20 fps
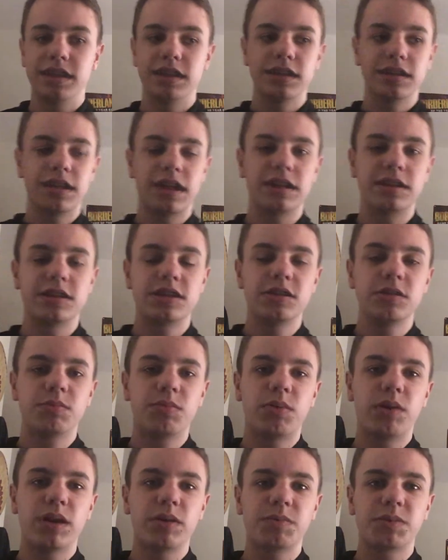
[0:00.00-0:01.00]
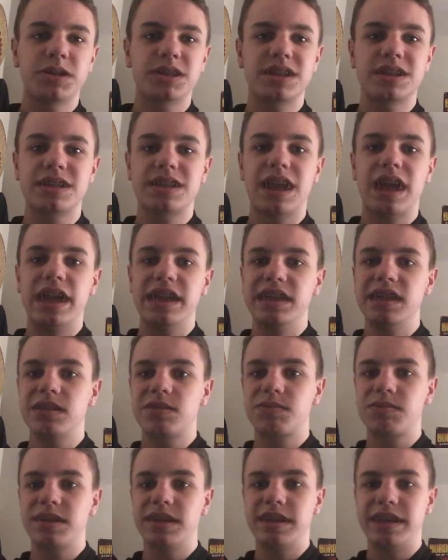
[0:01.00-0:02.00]
Like, to a point where just I
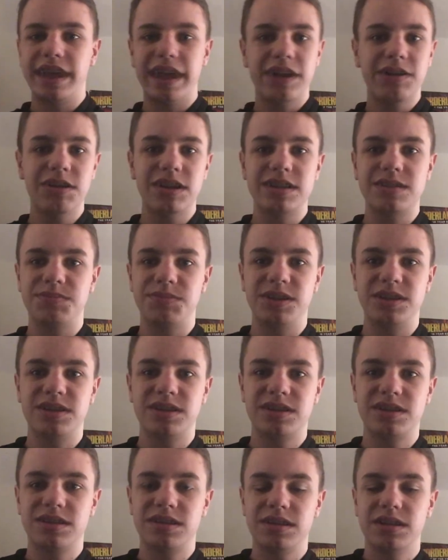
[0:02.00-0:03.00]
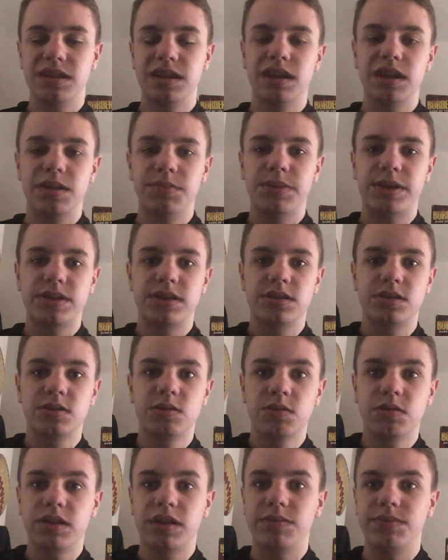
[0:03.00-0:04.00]
didn't really care as much about the
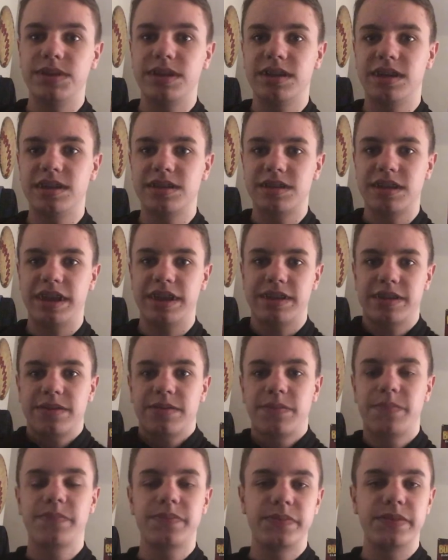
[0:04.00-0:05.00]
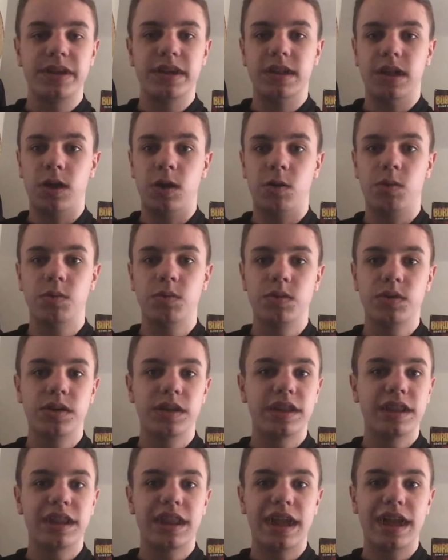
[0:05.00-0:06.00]
story because, like,
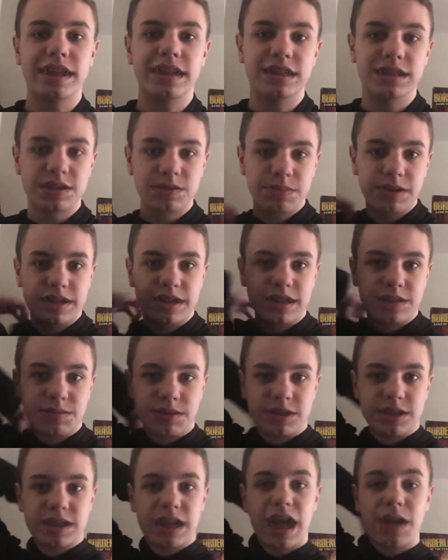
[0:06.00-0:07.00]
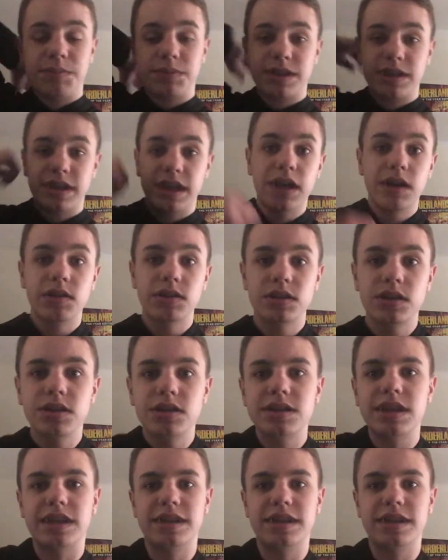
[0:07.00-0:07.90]
I didn't spend as much time with the characters.